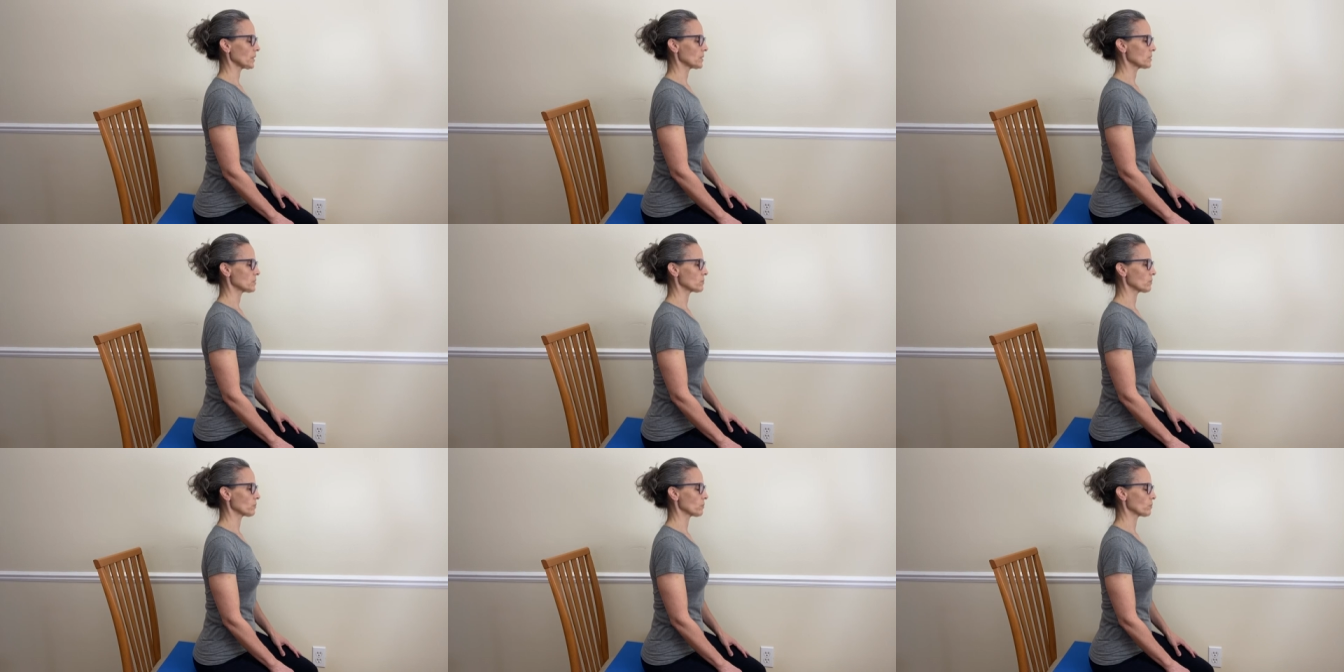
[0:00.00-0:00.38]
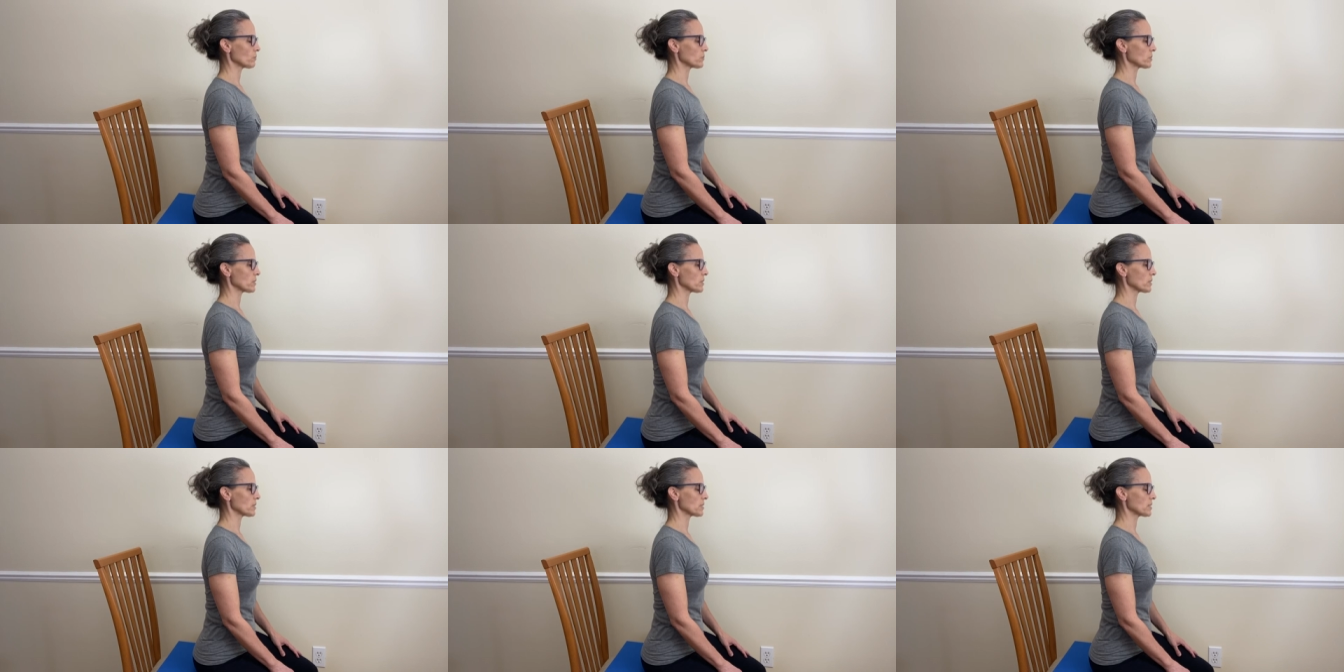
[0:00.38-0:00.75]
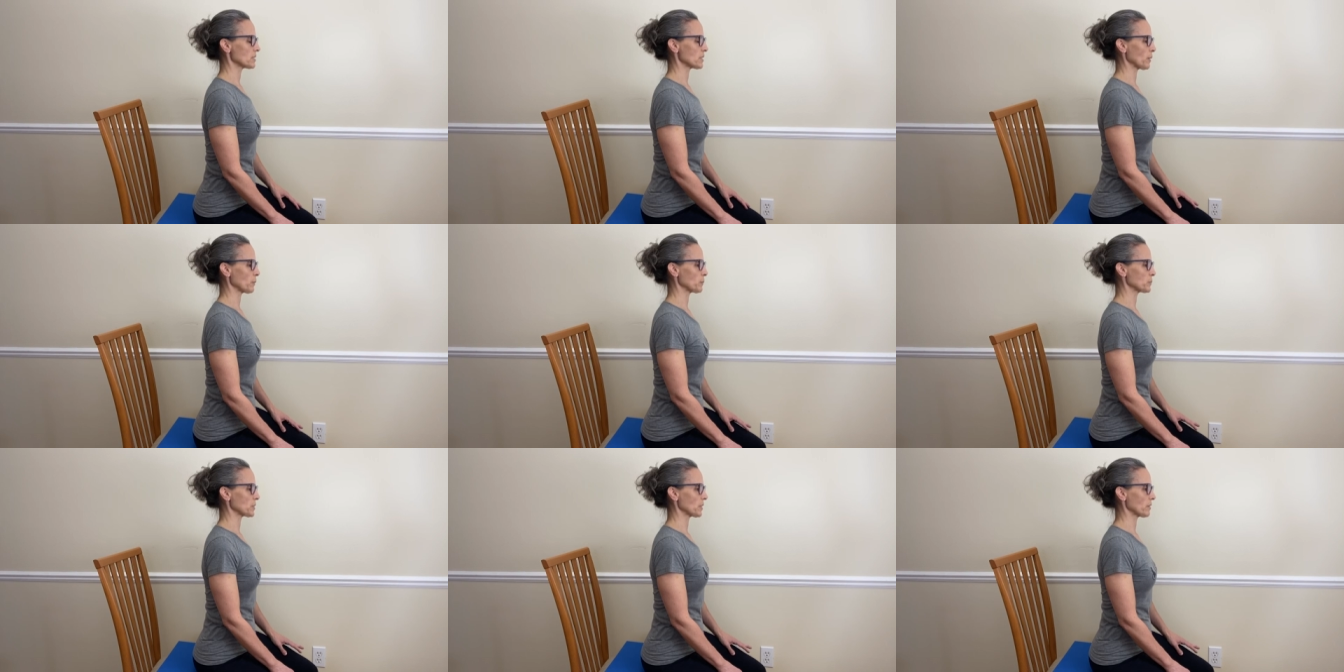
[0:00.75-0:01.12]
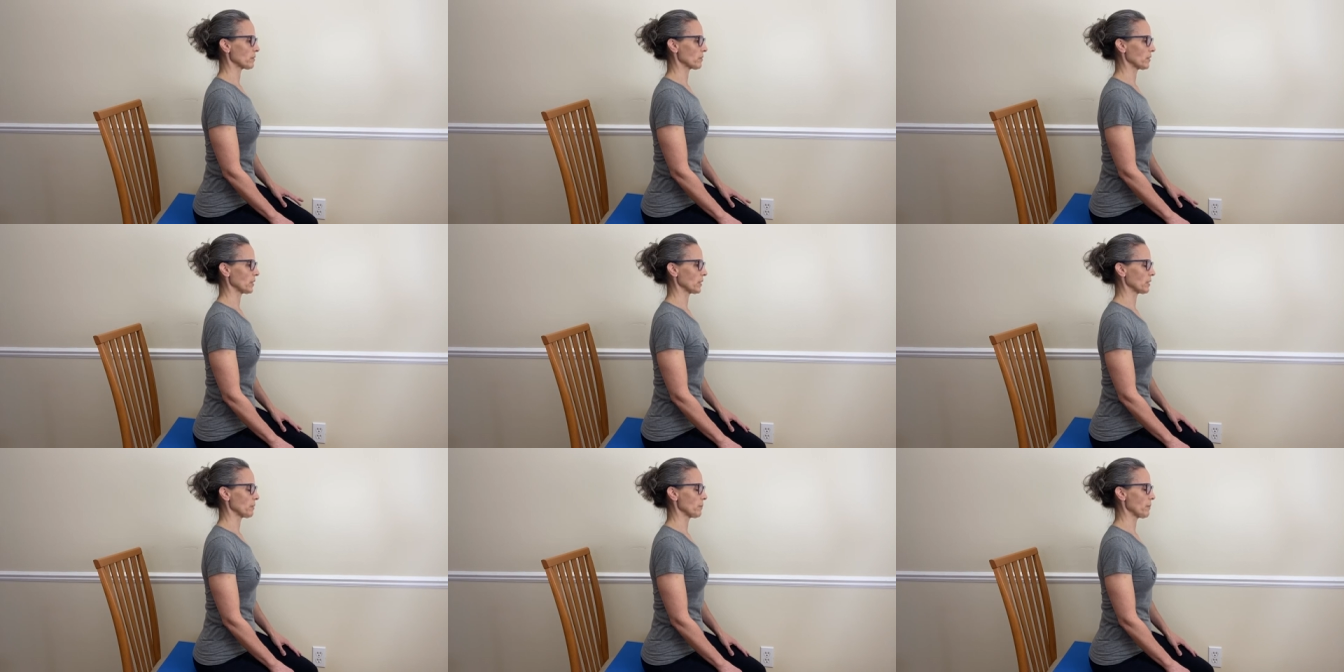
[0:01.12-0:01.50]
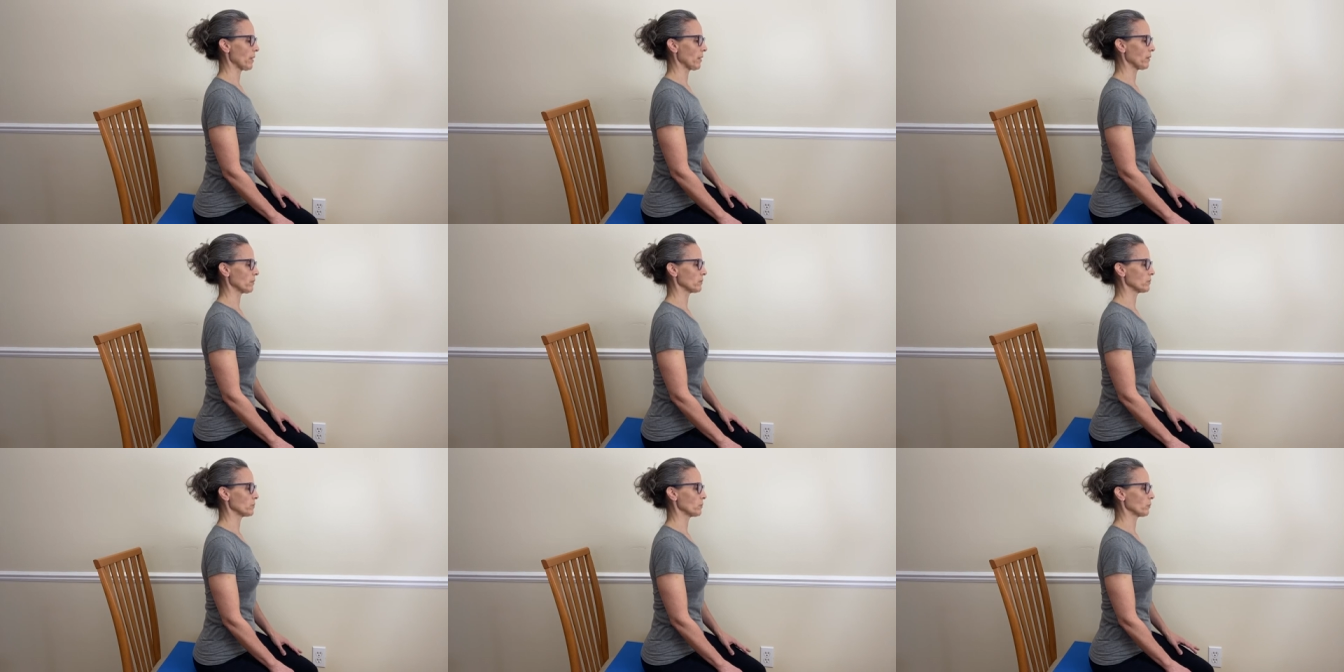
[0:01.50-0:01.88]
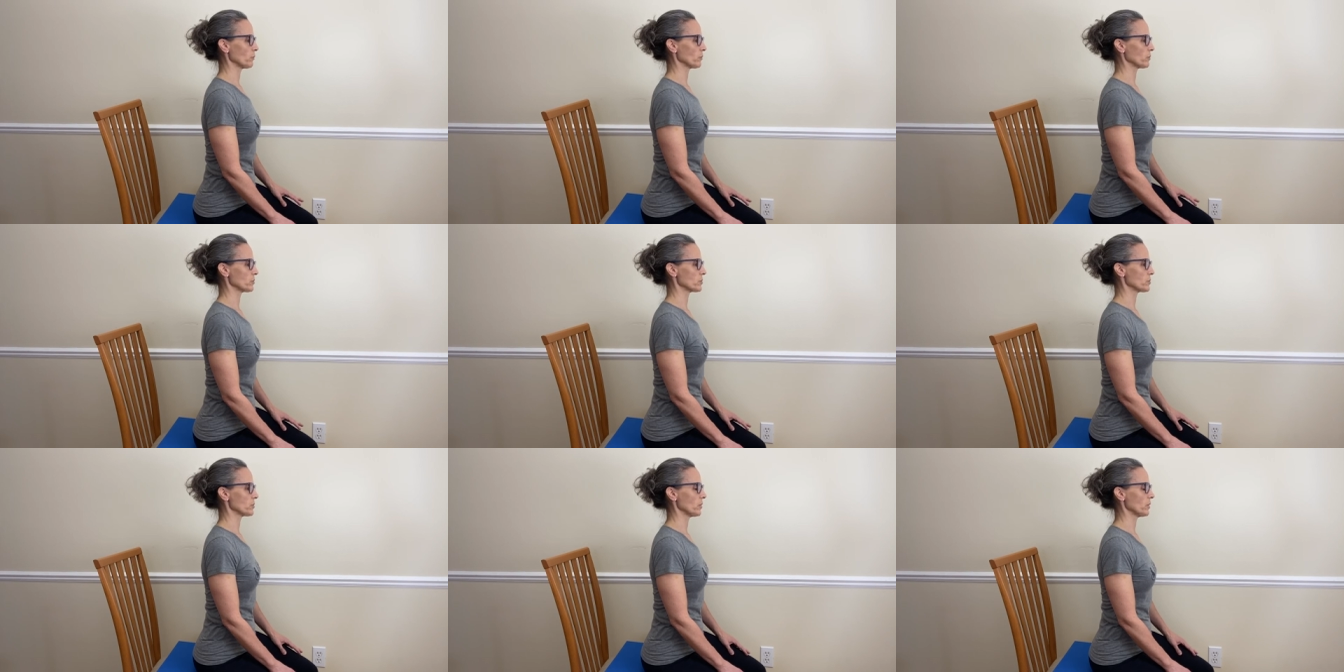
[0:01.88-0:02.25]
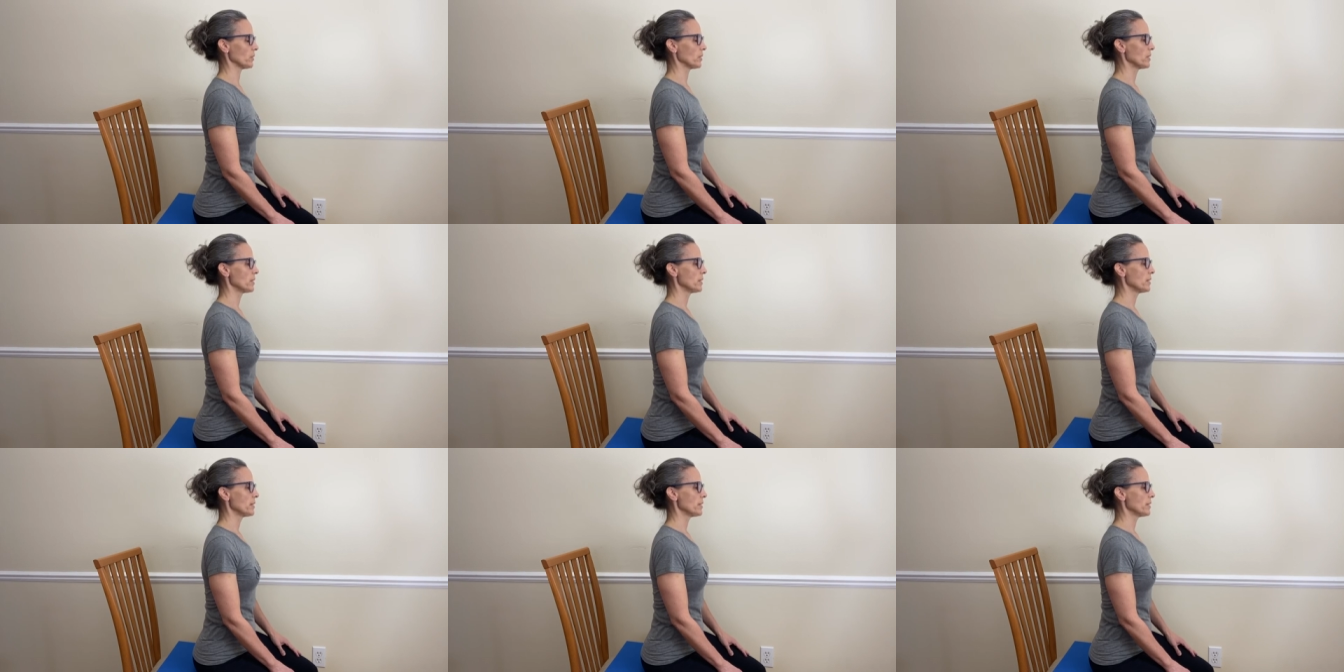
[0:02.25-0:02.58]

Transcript: So those are the steps I think about in order to